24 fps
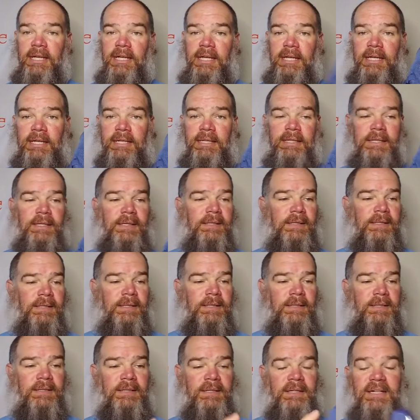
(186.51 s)
and
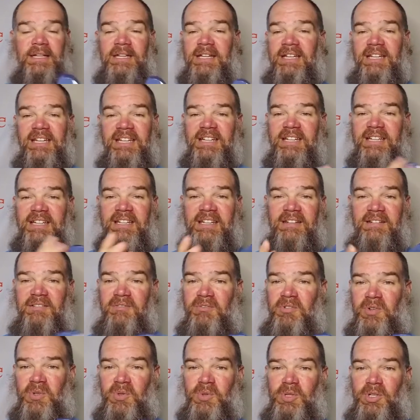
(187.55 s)

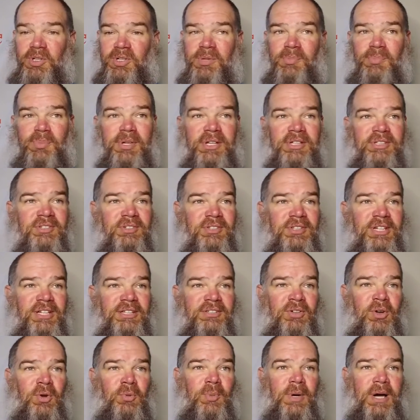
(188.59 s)
got no real complaints on
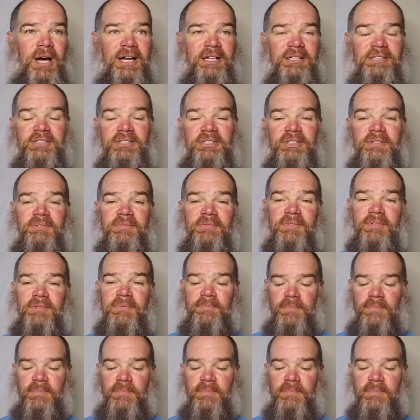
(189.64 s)
that toe box.